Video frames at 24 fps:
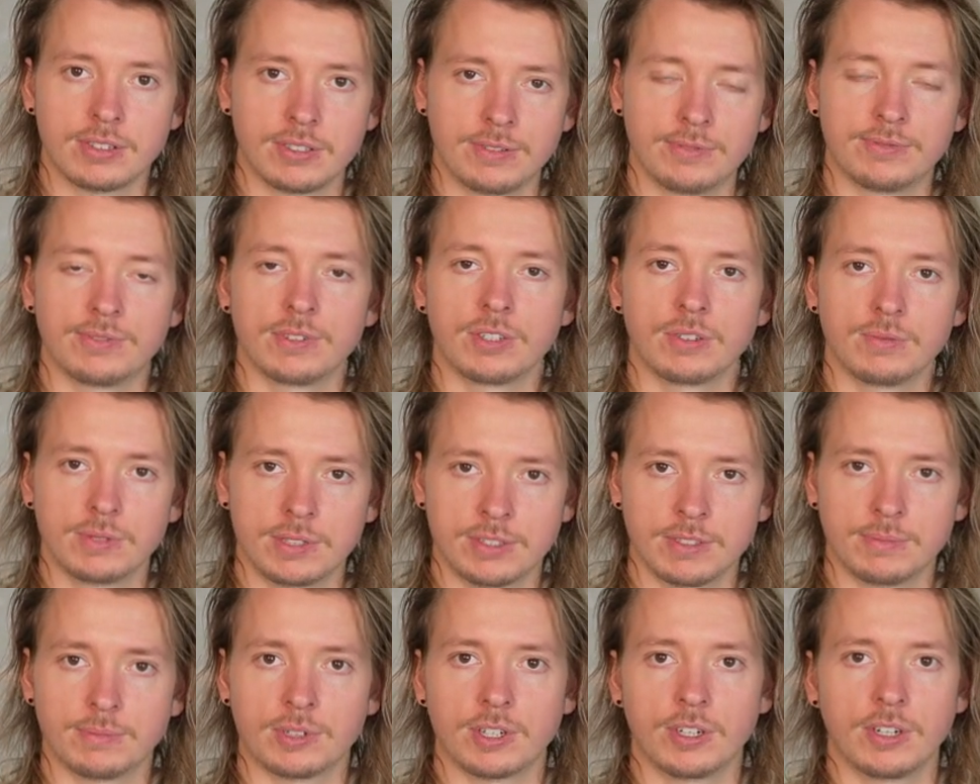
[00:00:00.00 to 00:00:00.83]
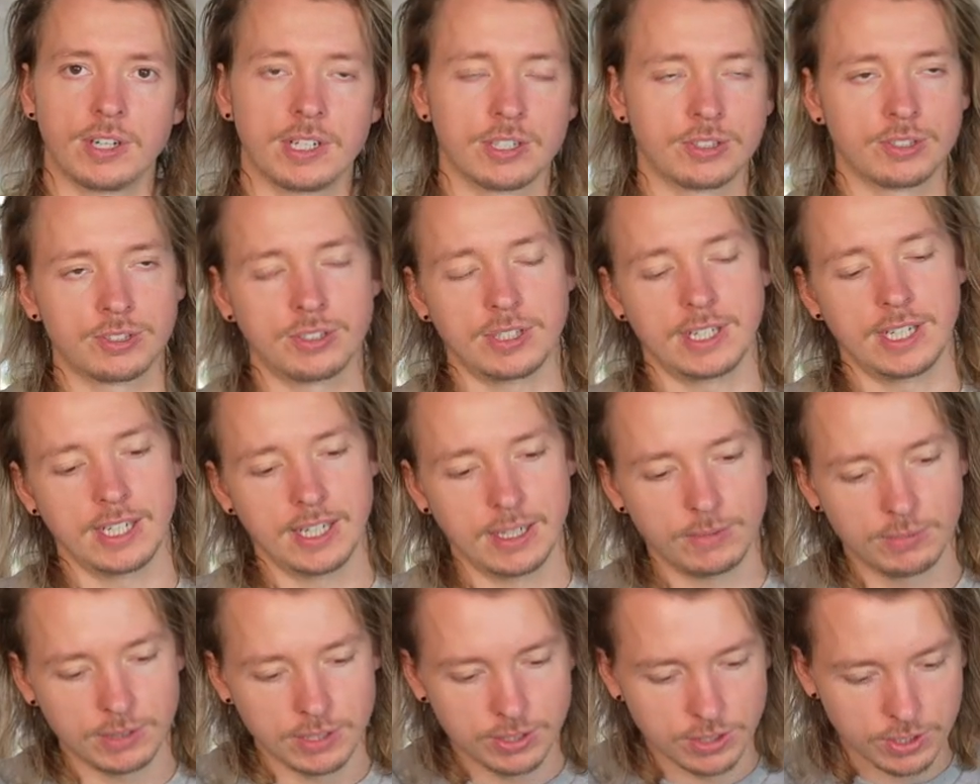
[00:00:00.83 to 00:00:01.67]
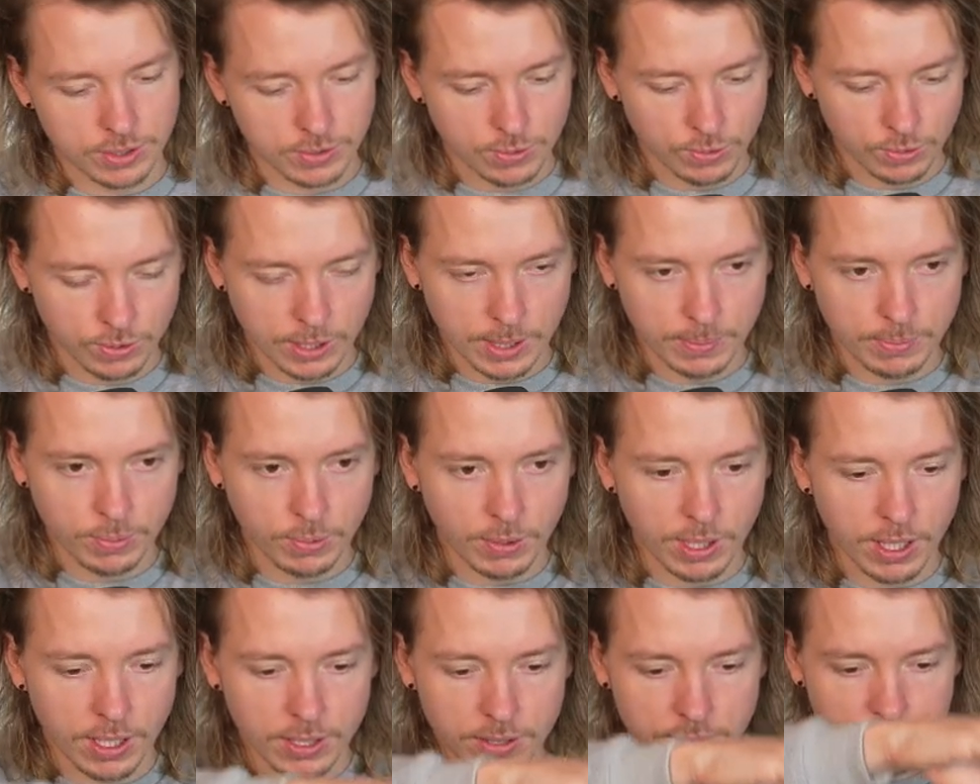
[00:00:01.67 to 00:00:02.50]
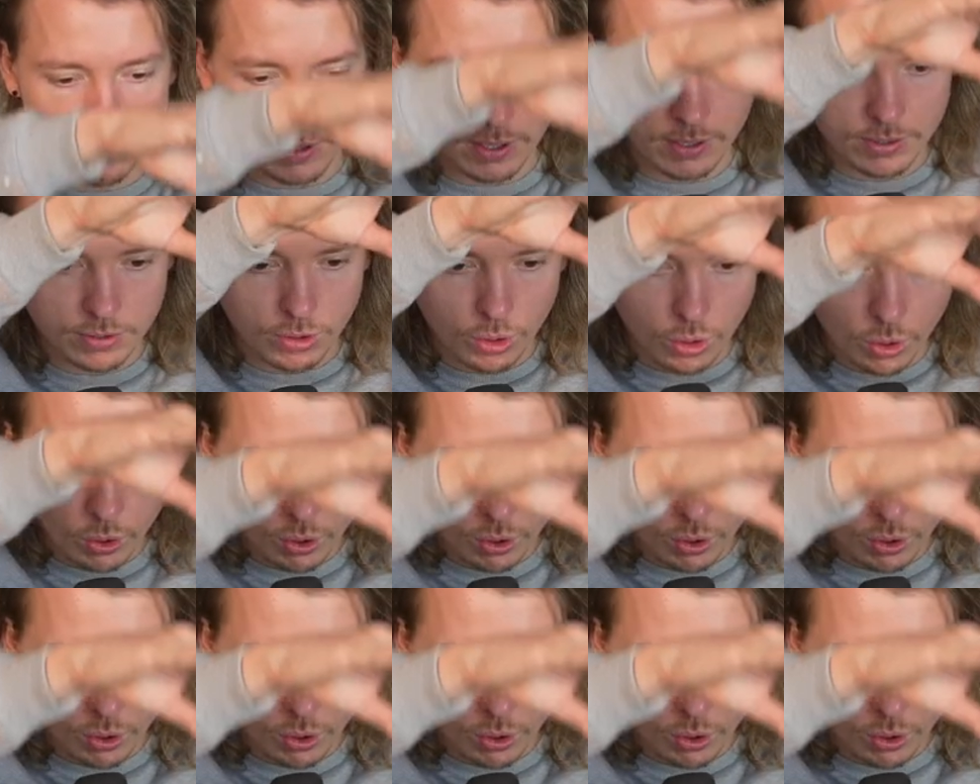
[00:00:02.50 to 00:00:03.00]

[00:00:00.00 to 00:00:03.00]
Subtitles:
to fill with some kush, and we'd just rip waterfalls